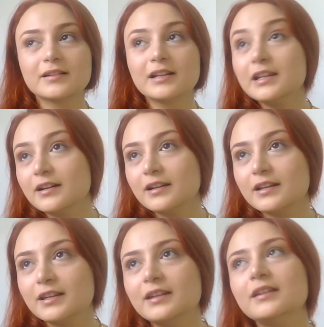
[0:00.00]

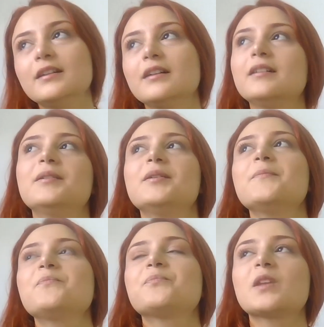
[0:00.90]
clearly
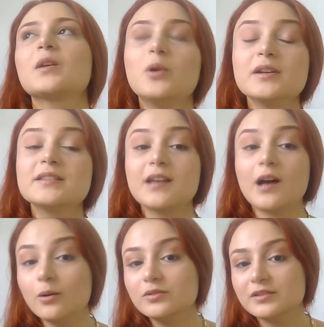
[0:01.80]
um, points
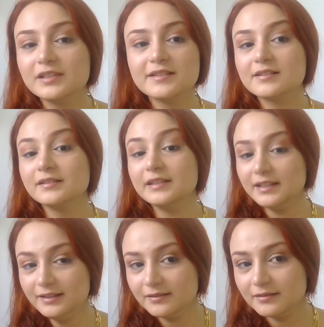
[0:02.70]
out this
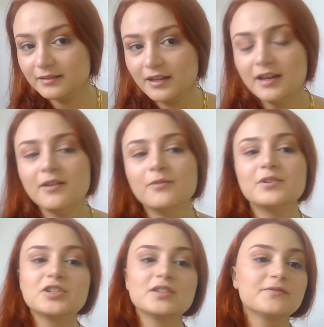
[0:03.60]
need
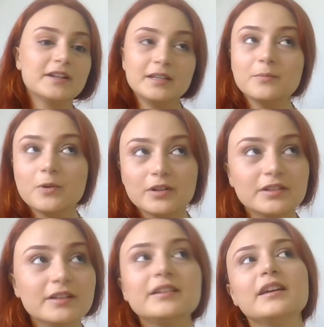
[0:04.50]
which is very
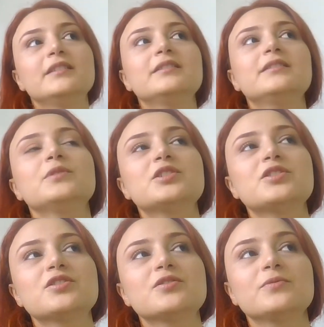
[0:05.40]
important and
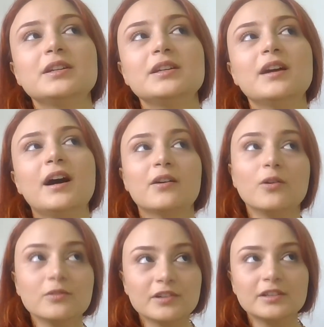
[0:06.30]
which we are
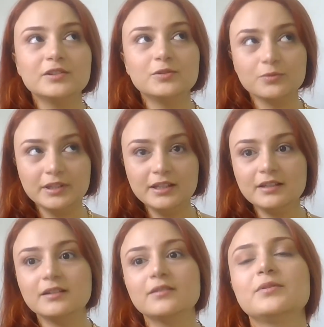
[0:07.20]
already
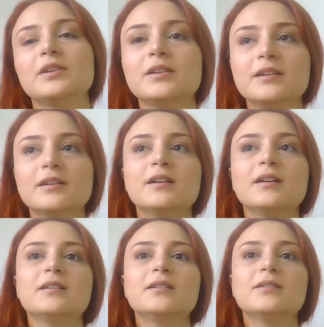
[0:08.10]
doing. We,
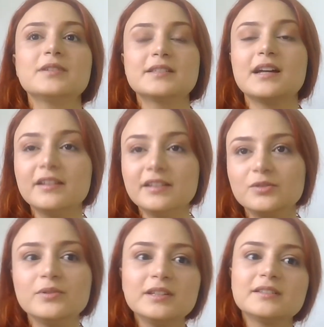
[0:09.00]
uh, we
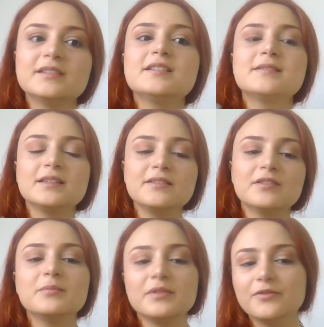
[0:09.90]
started doing this
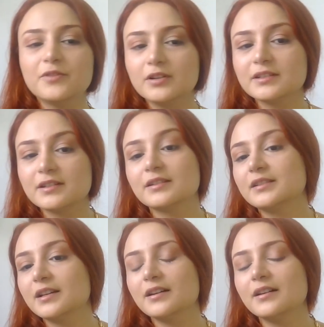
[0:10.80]
even before the,
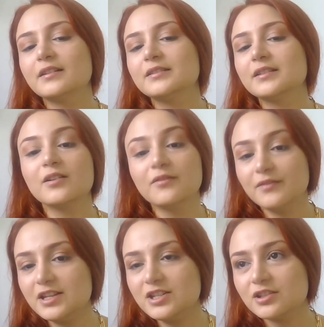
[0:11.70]
the, the
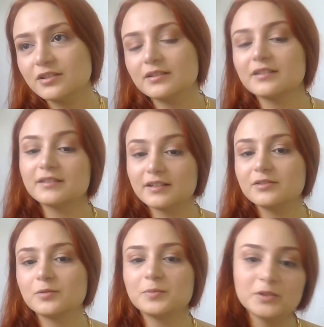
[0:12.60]
convention, the
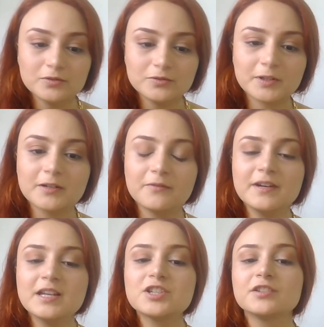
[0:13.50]
third European Youth Work
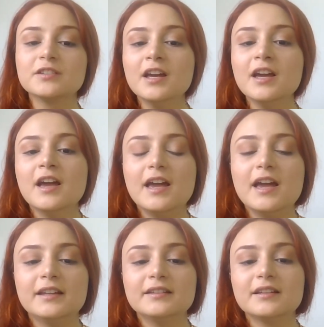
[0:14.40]
Convention.
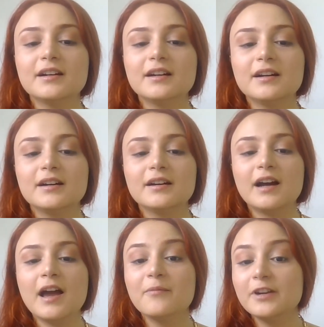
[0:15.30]
And uh,
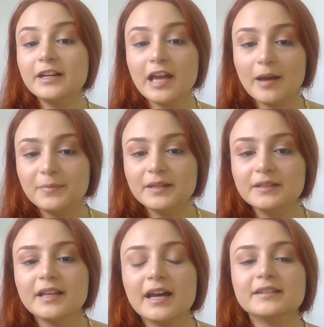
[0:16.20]
I'm very
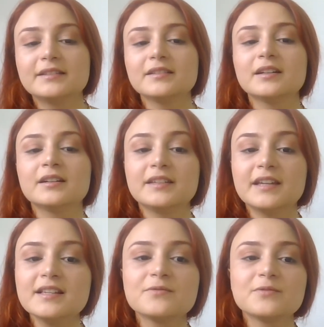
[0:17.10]
happy that, uh,
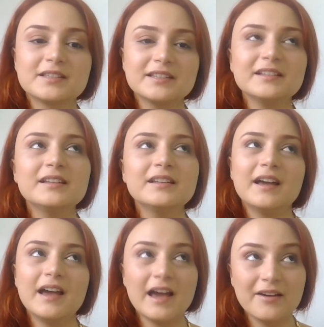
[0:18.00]
yes, we still
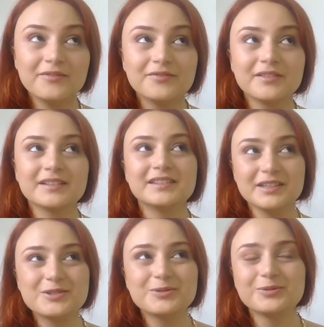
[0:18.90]
uh, have uh,
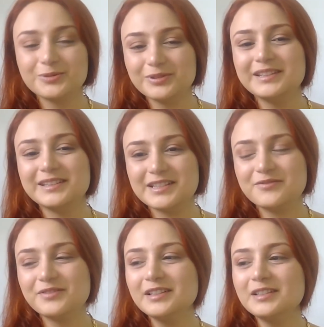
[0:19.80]
things to do in this
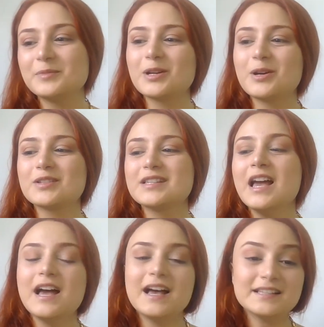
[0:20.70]
field because,
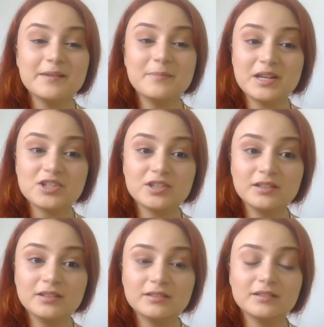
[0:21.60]
as I
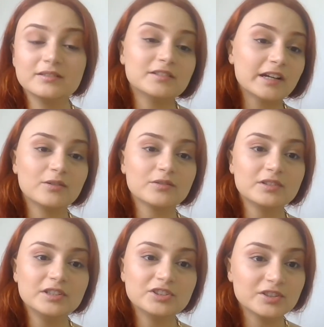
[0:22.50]
mentioned, the
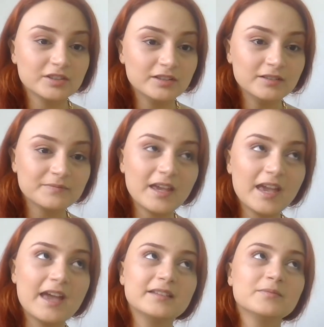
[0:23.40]
recognition
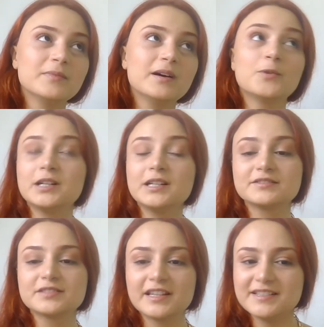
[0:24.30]
and
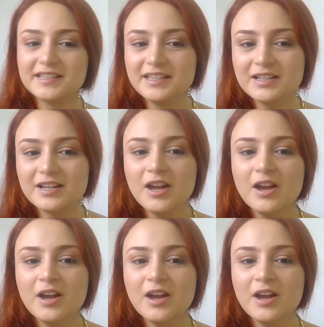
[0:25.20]
awareness raising